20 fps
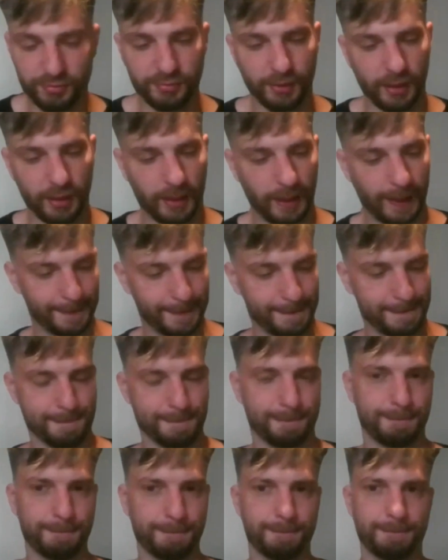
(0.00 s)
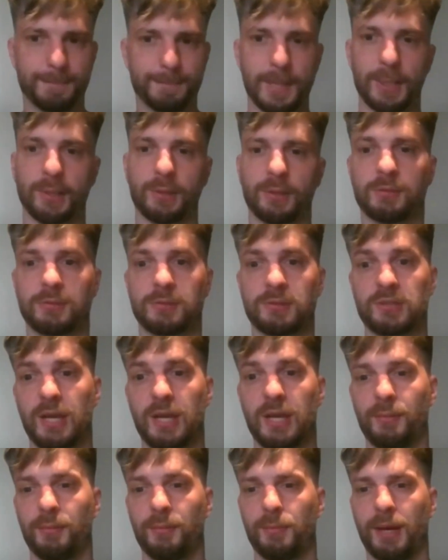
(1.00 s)
like
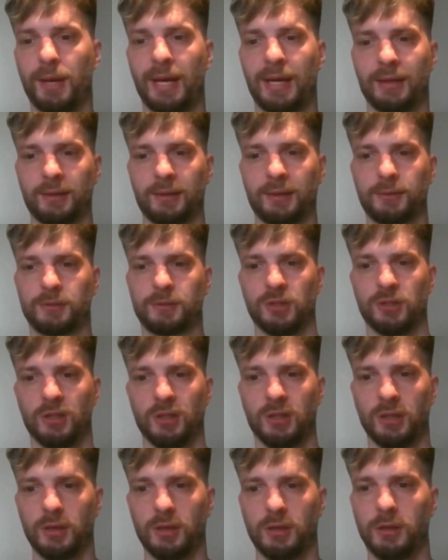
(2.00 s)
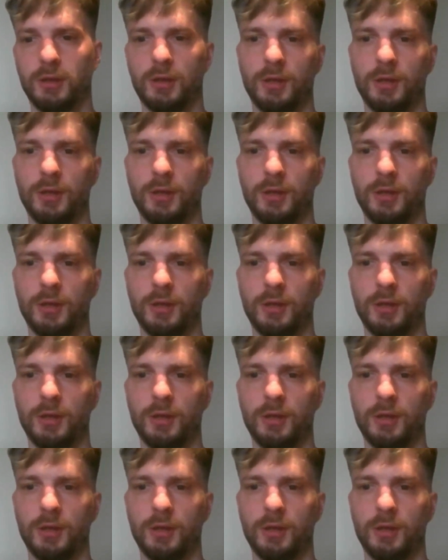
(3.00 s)
stemming back to